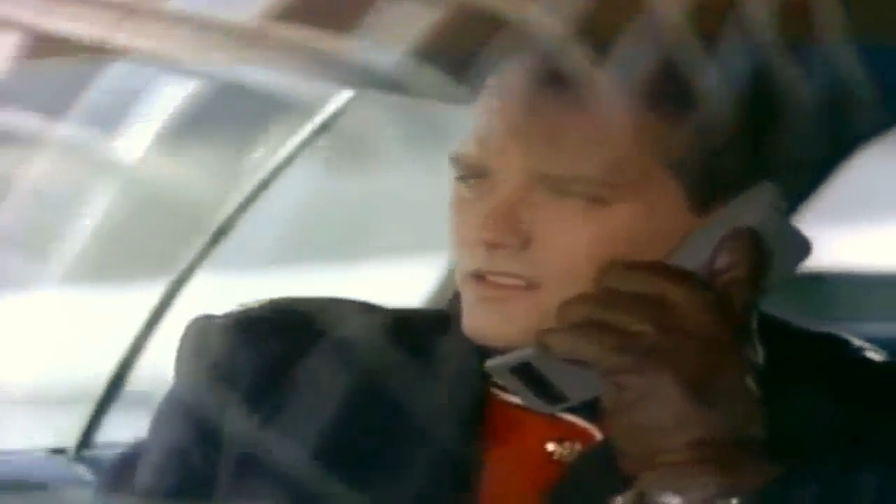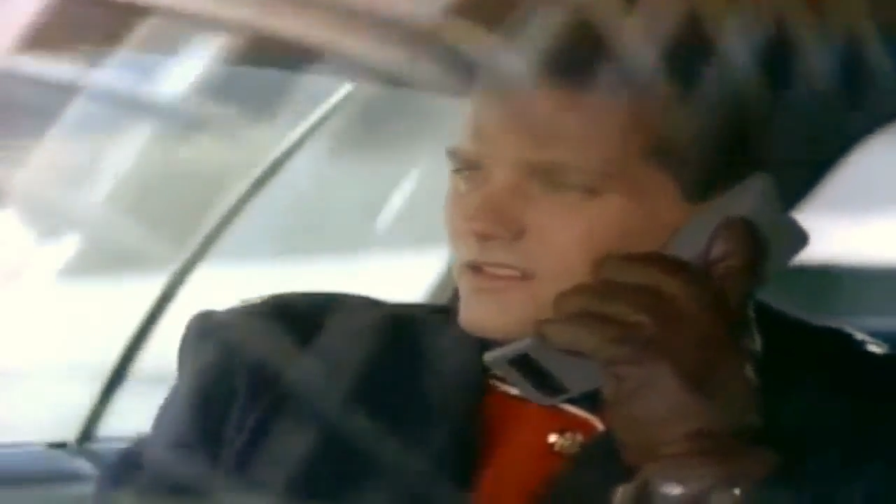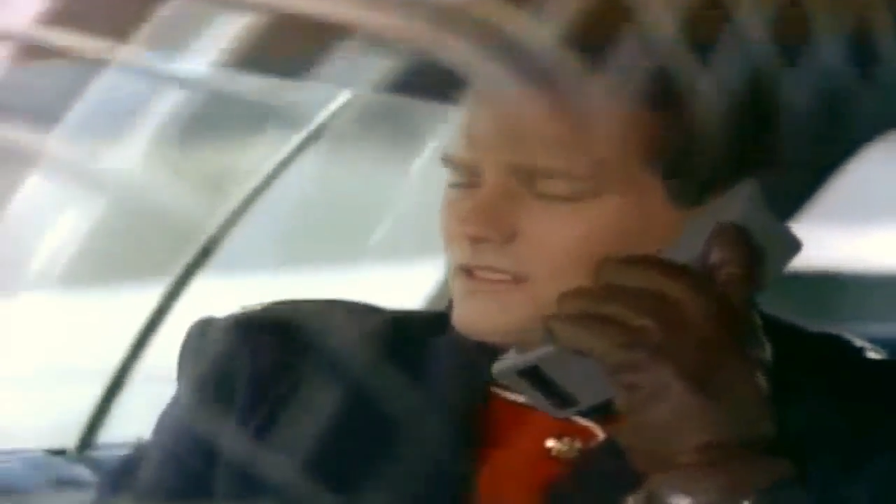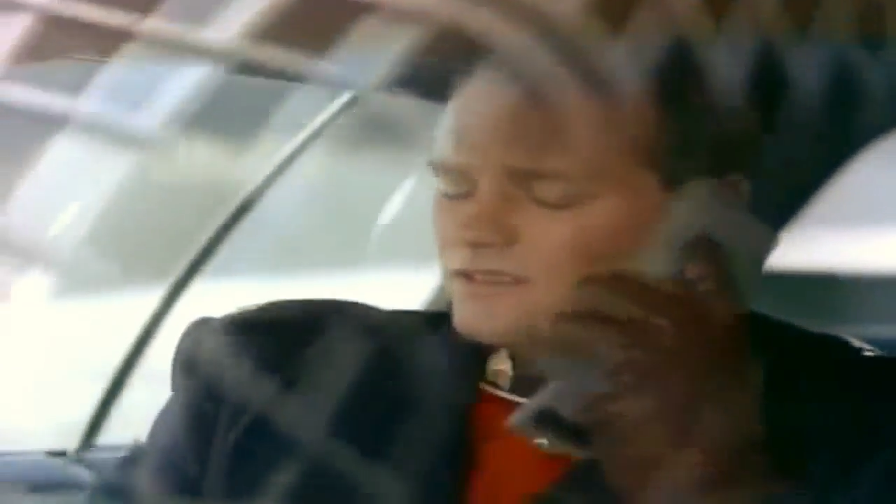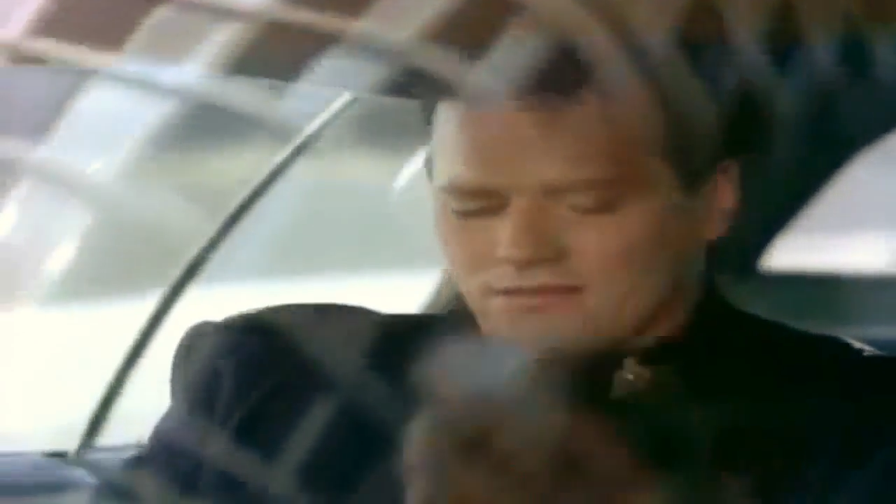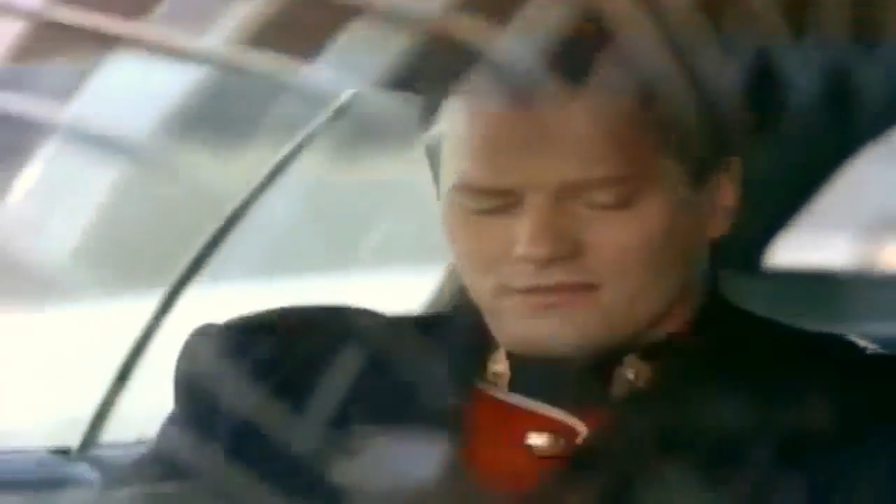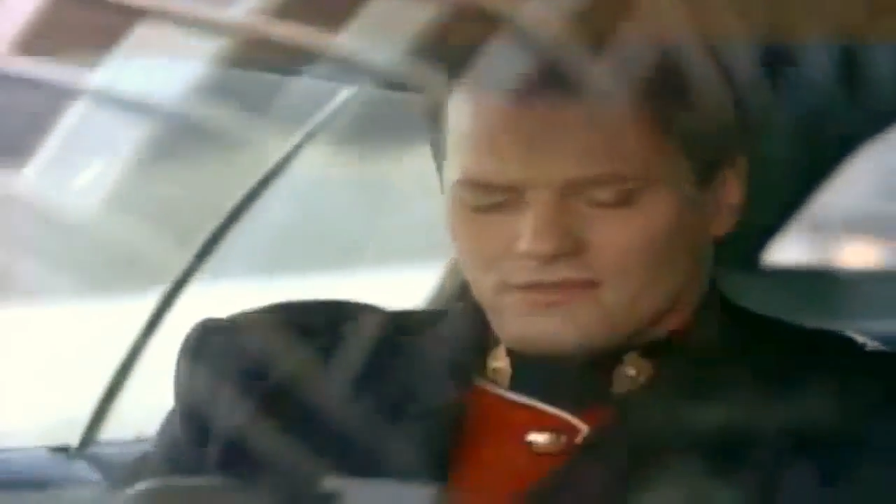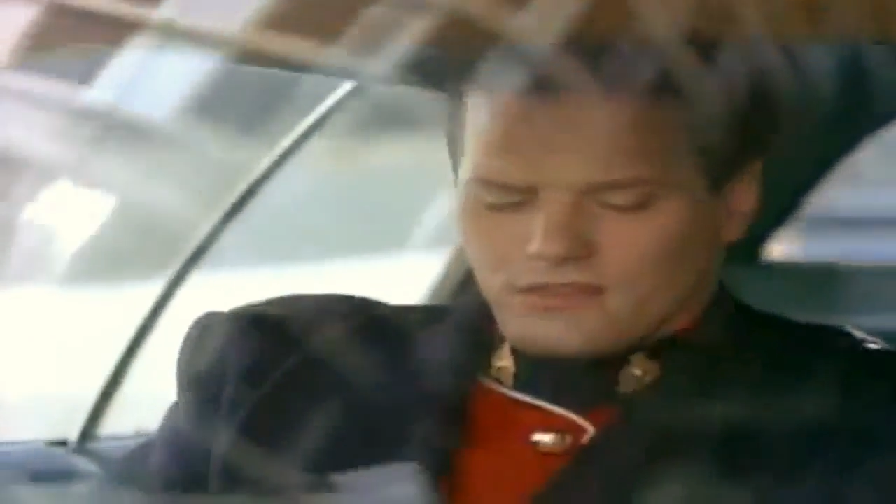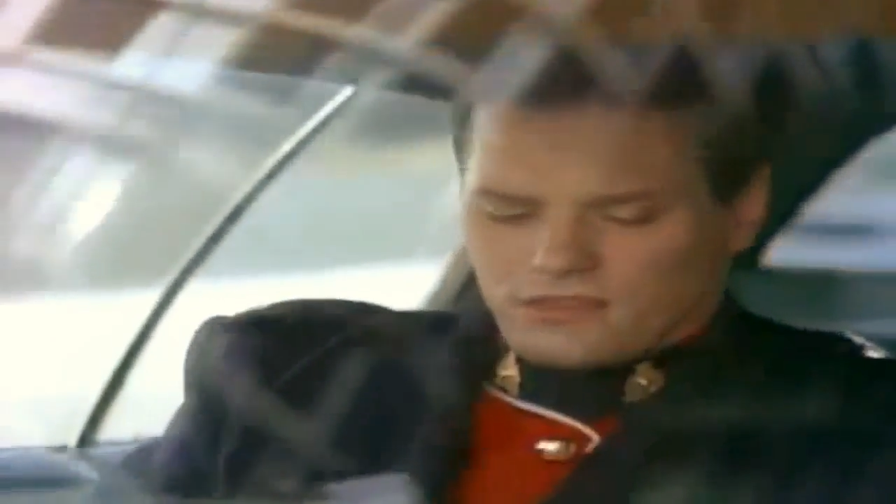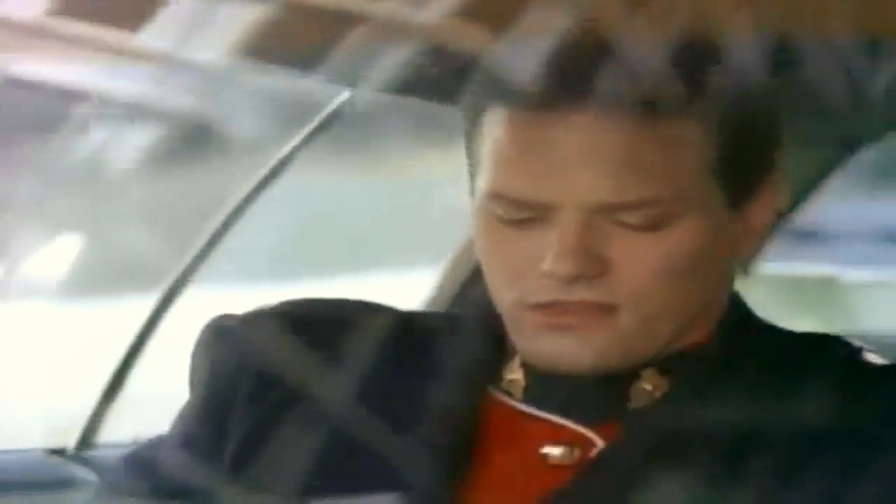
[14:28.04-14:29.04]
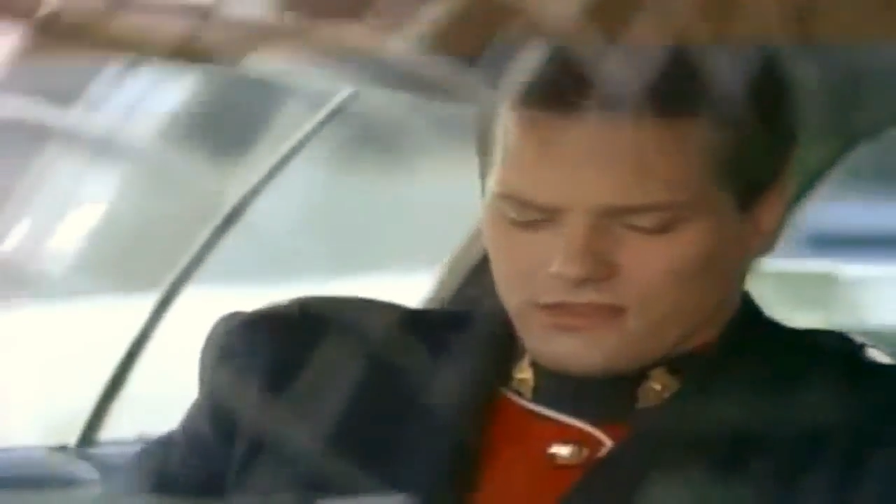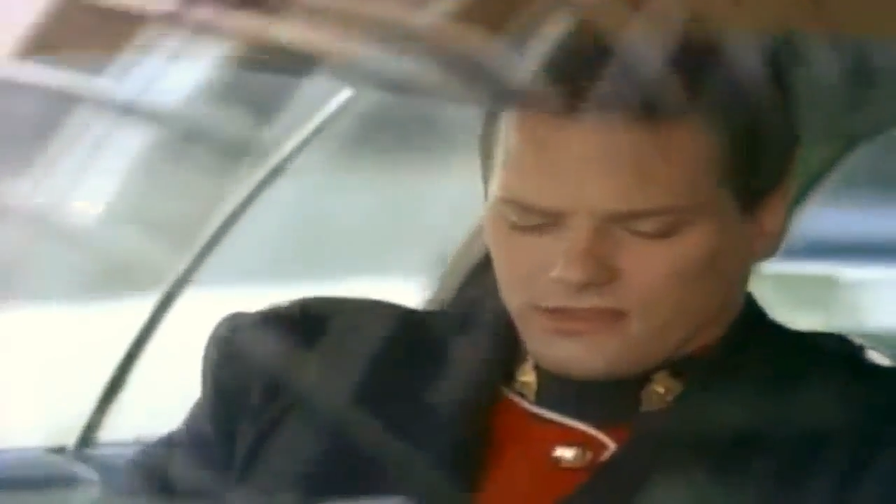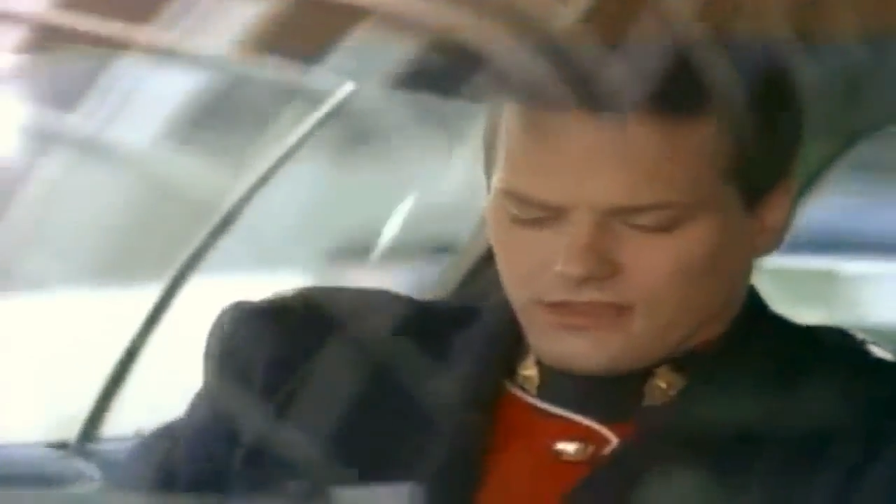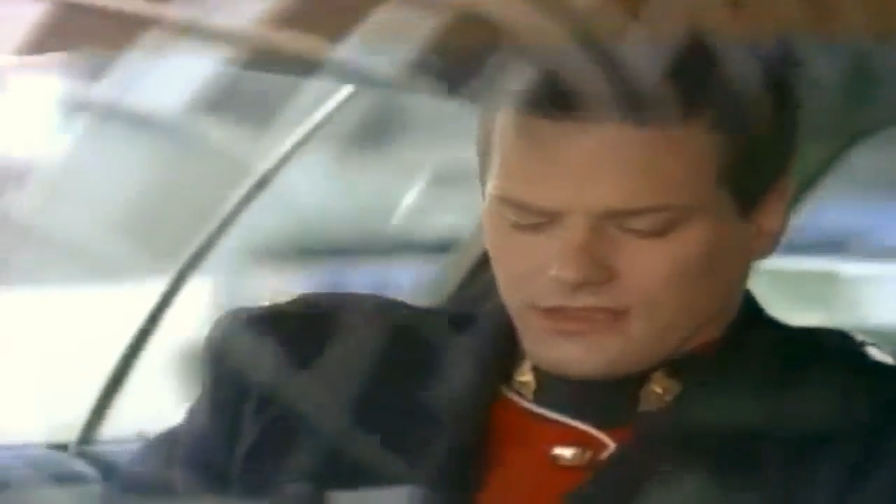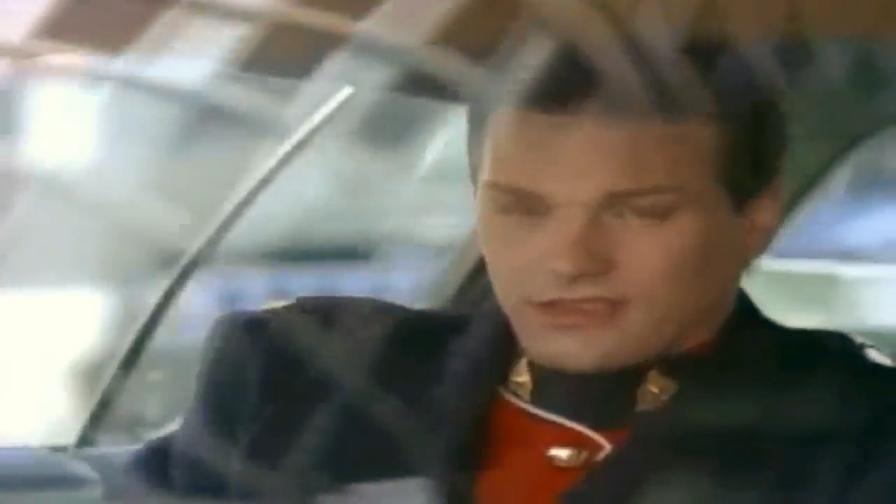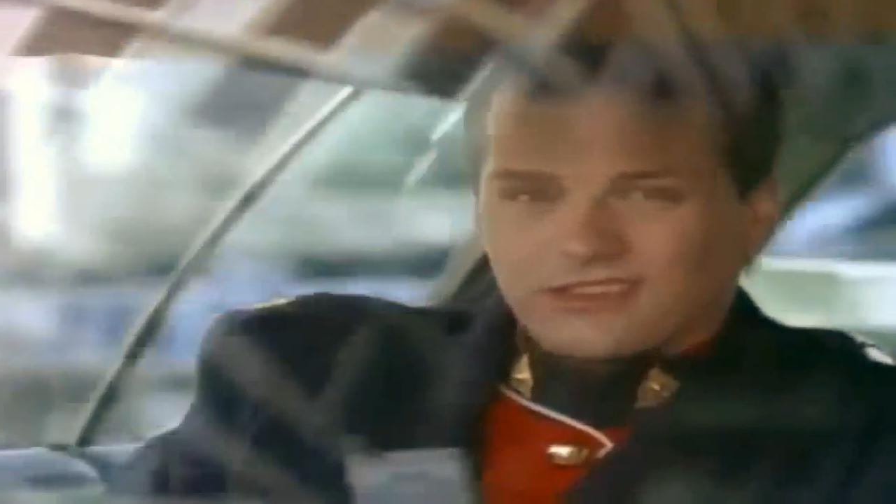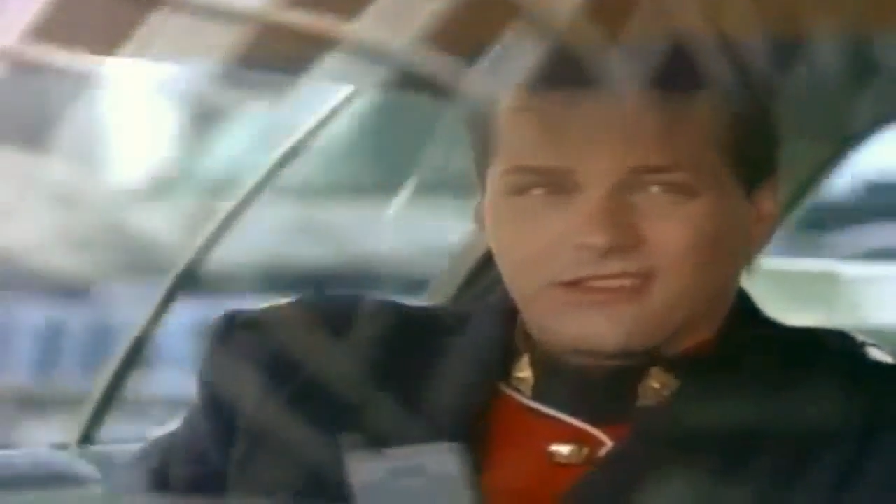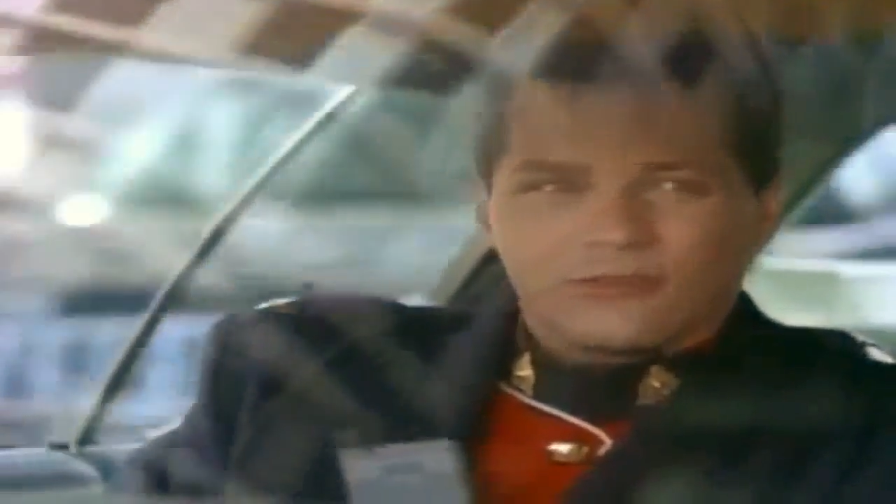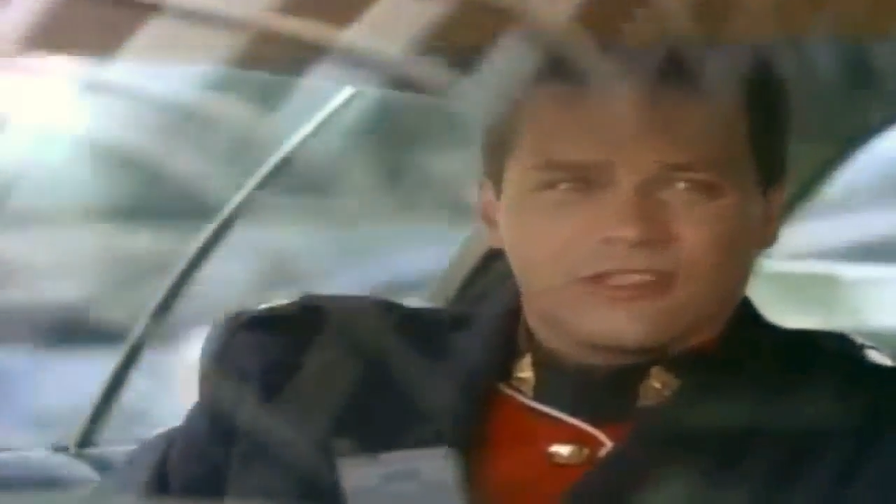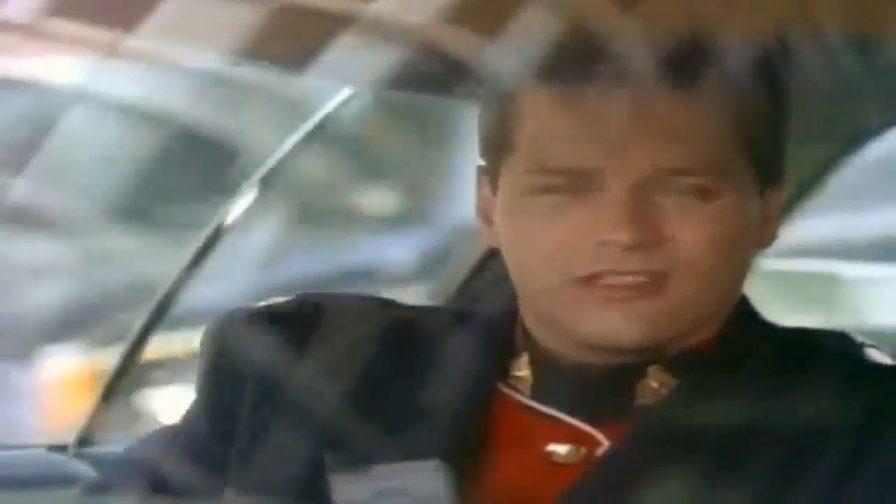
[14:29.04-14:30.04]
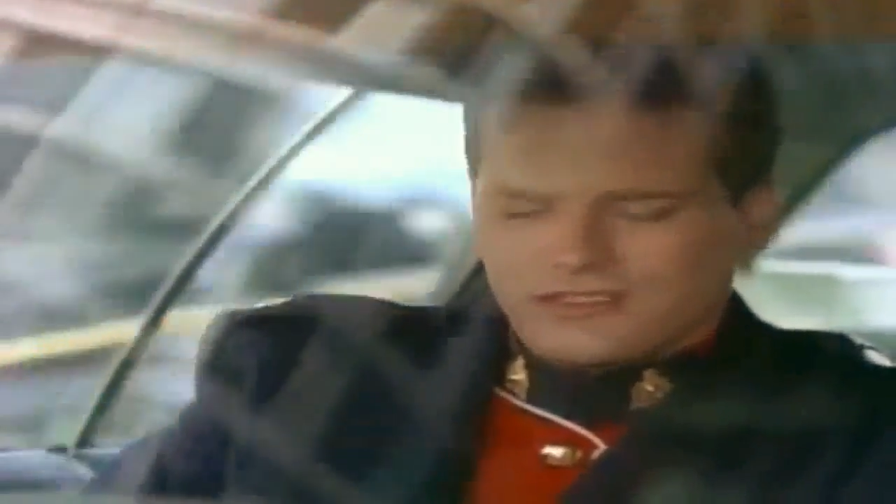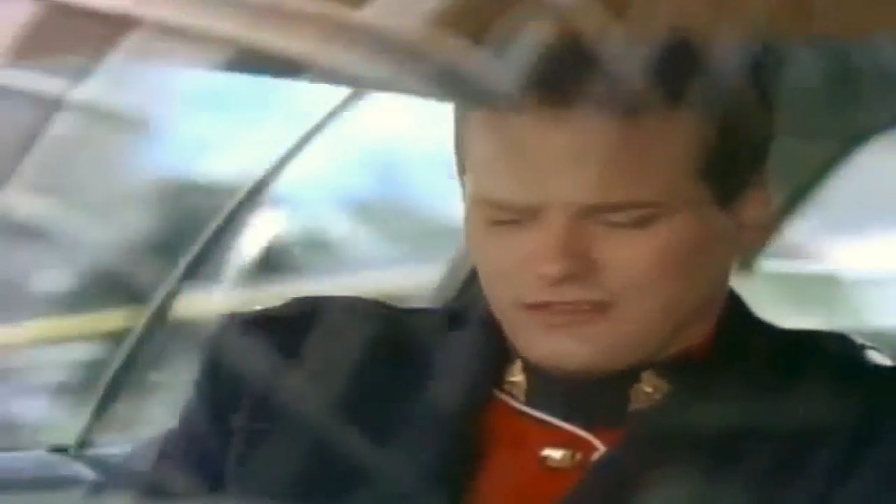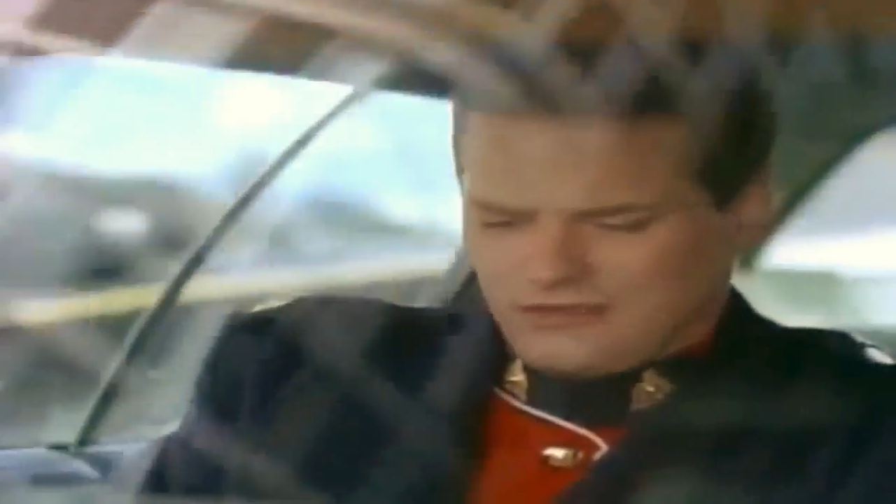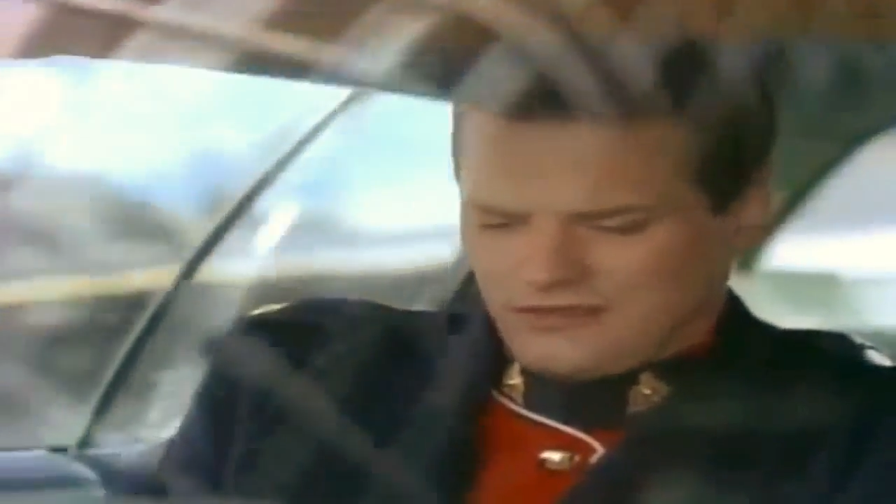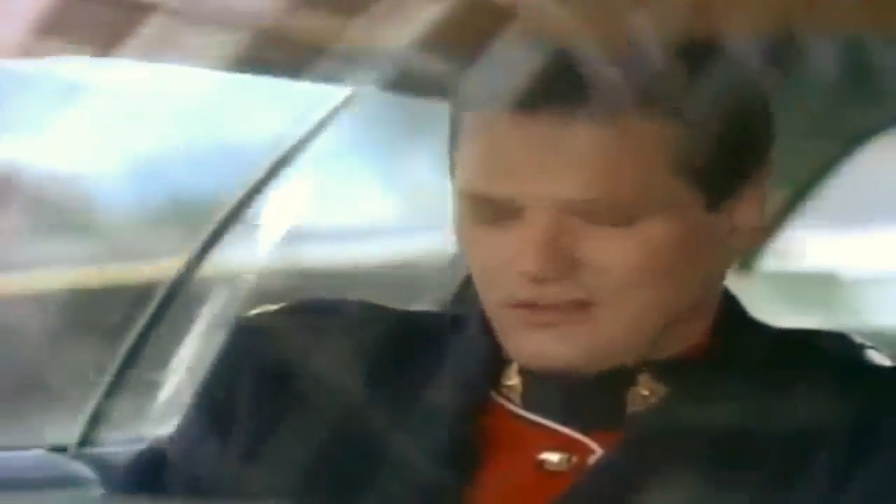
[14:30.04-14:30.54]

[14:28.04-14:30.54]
The consulate line is still busy.